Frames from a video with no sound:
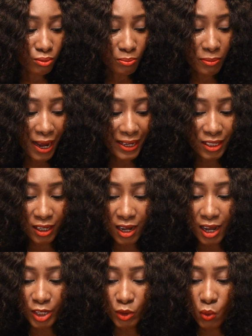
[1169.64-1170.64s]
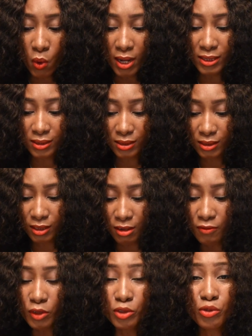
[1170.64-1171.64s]
buy the car you want,
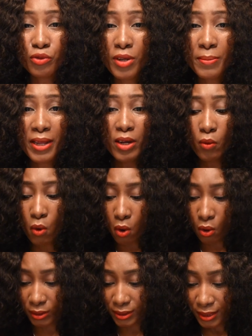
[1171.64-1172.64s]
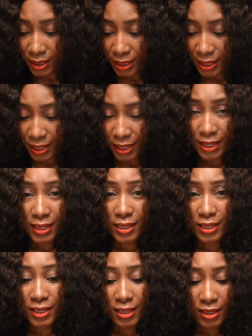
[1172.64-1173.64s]
of your dream, anyone,
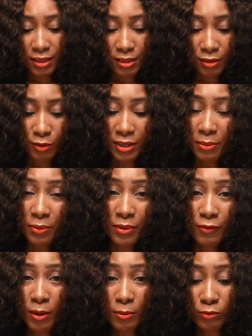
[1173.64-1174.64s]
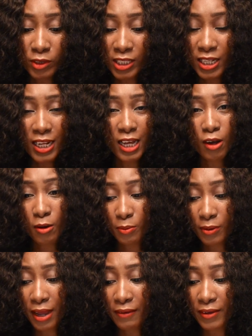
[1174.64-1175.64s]
whether from dealer or
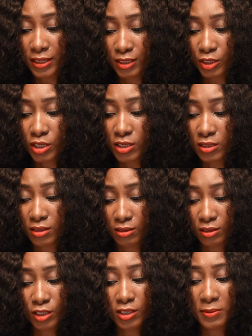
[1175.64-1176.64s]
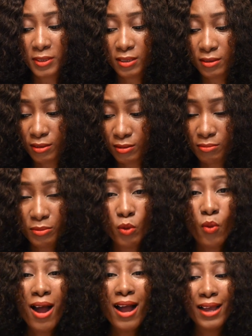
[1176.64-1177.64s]
private. Just be
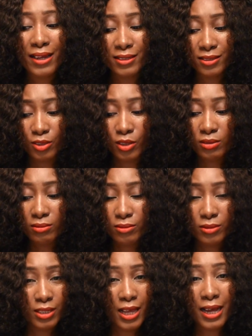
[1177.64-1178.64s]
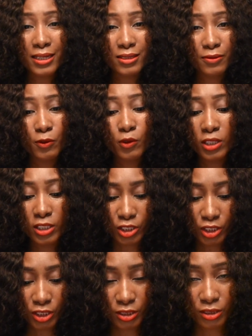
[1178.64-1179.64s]
wise. Don't act
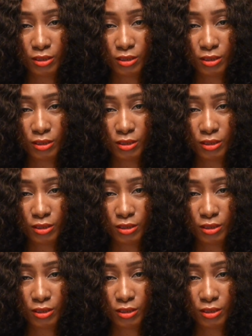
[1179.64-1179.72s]
foolish.